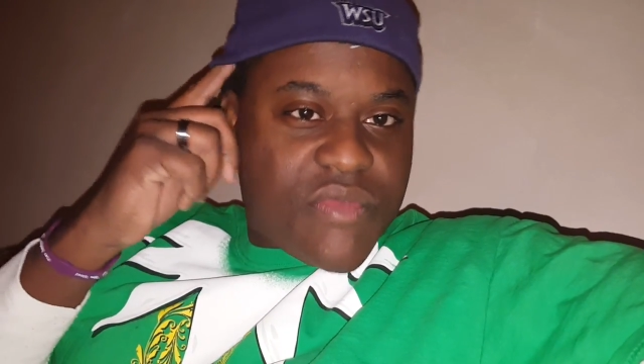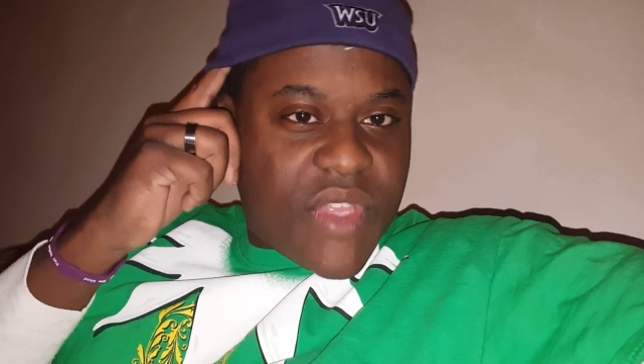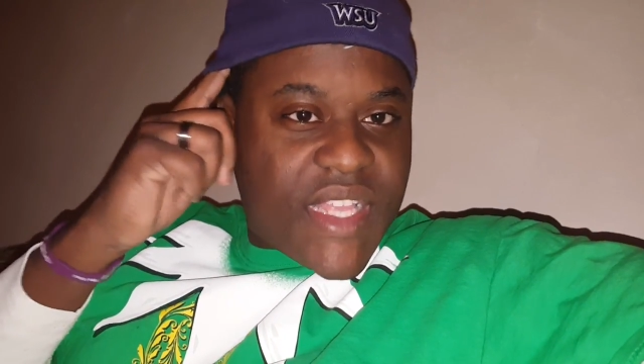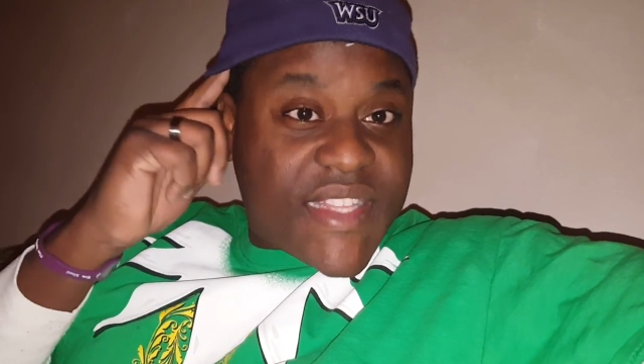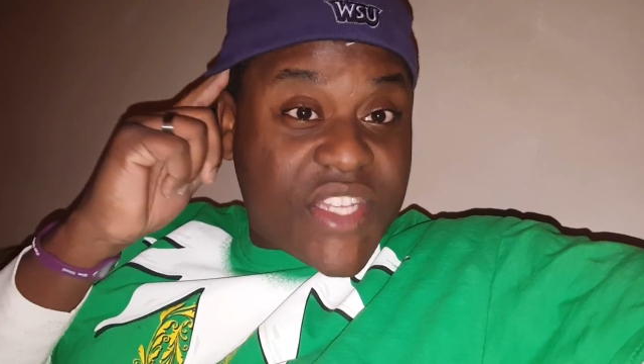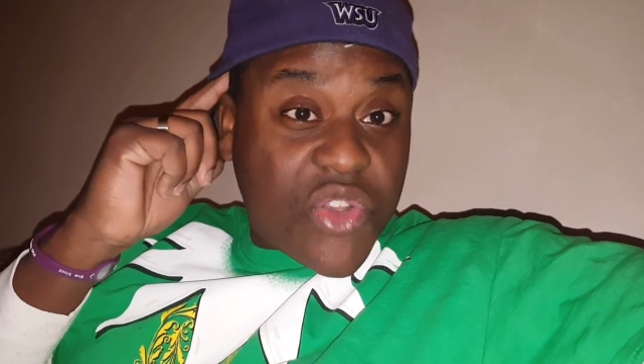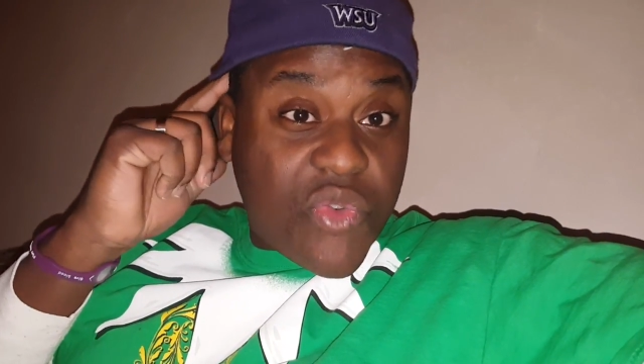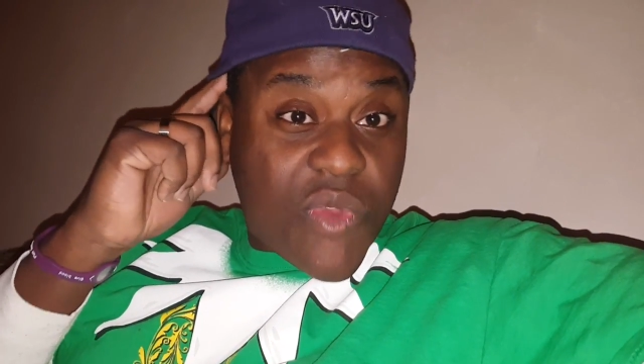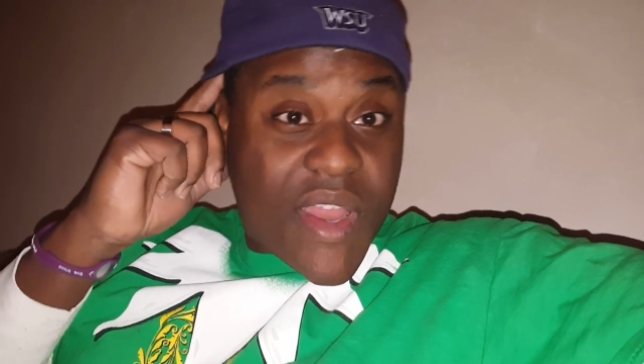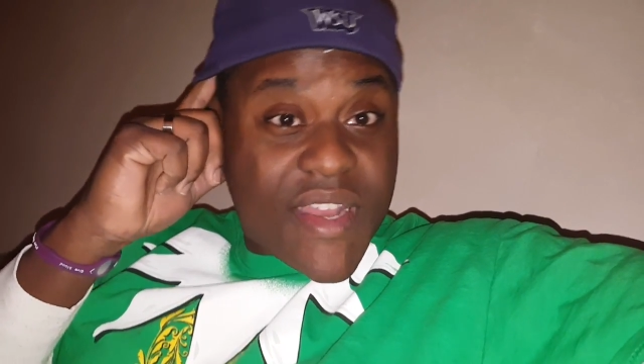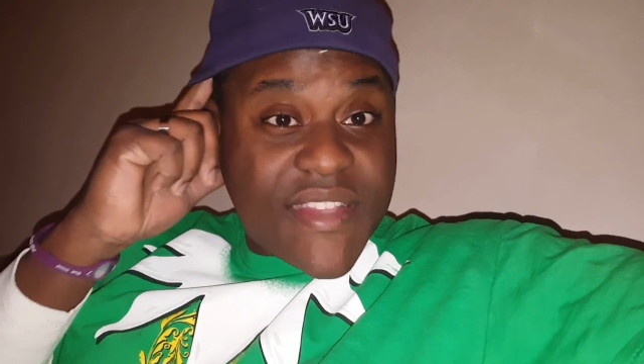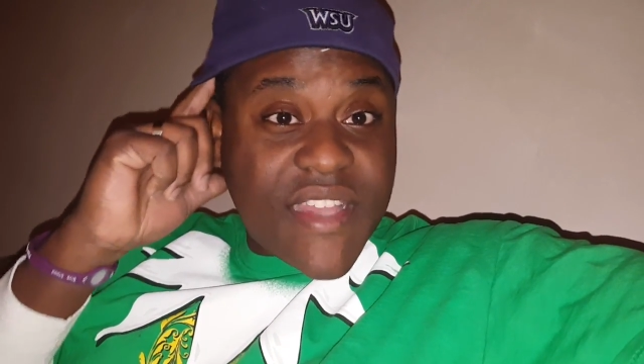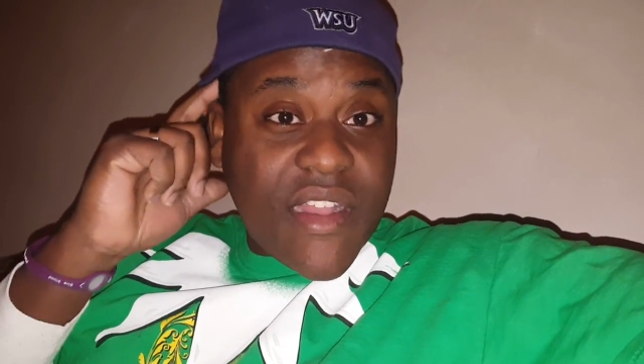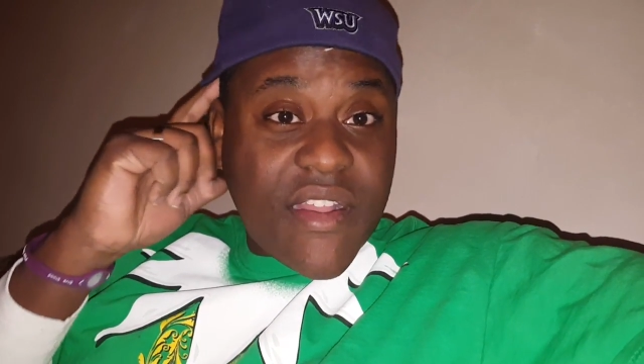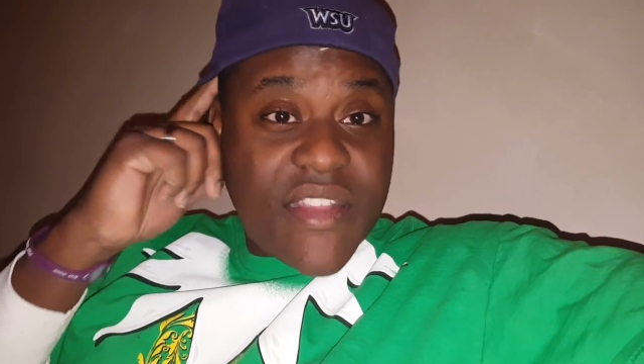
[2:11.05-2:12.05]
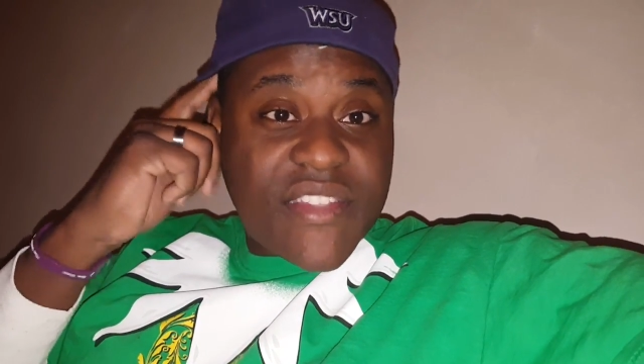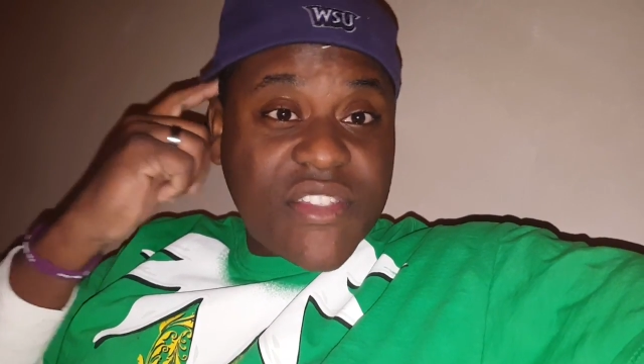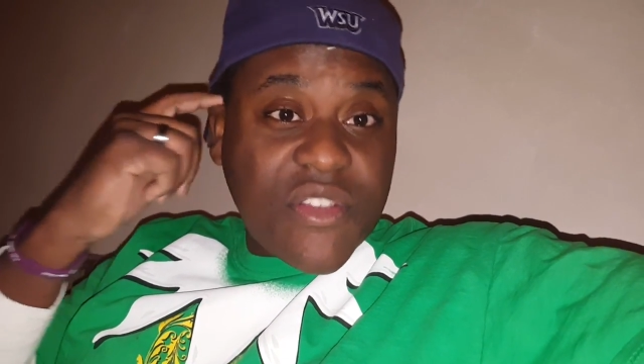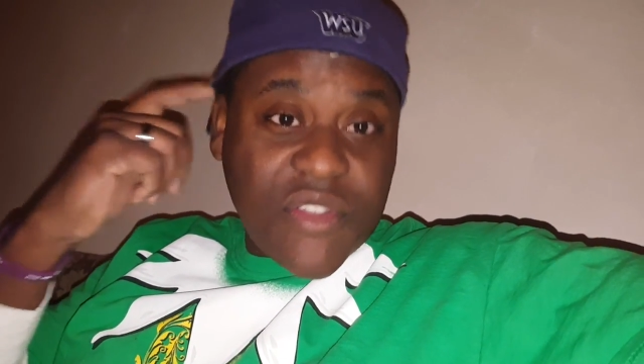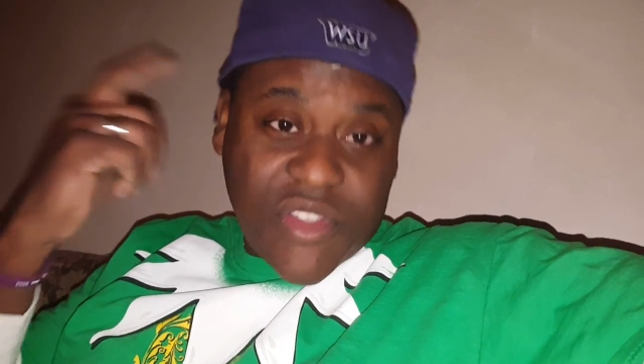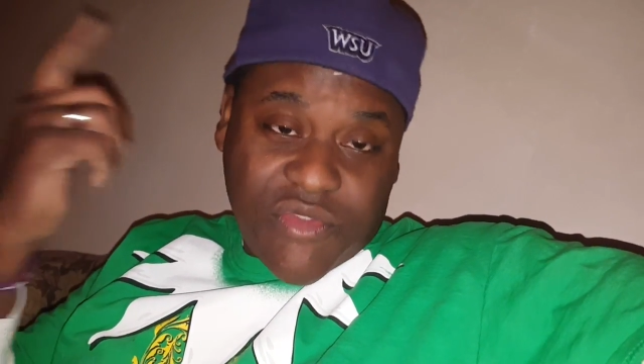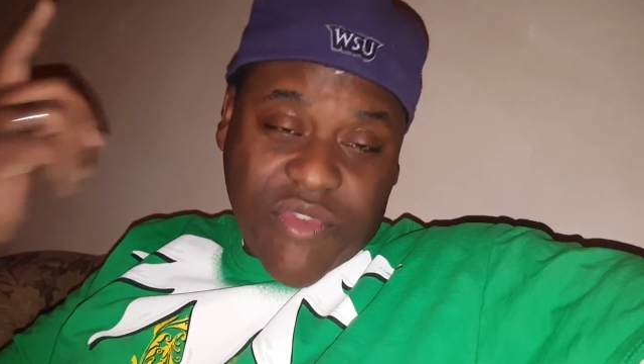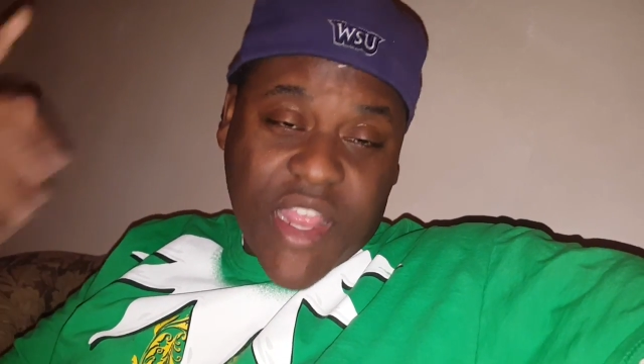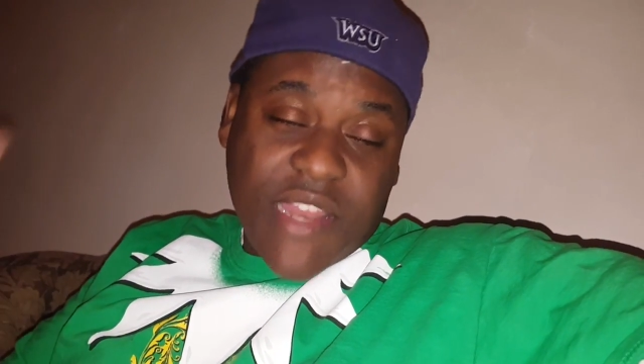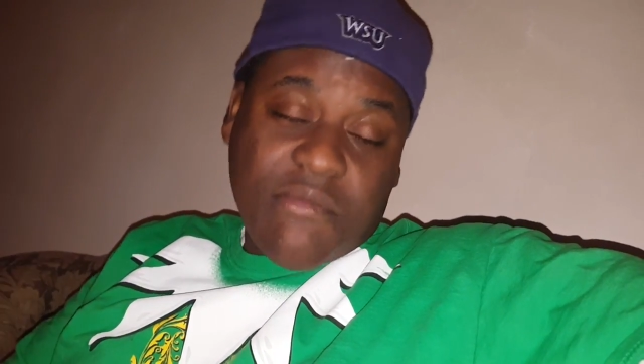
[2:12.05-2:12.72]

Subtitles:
It's hereditary, so it's ran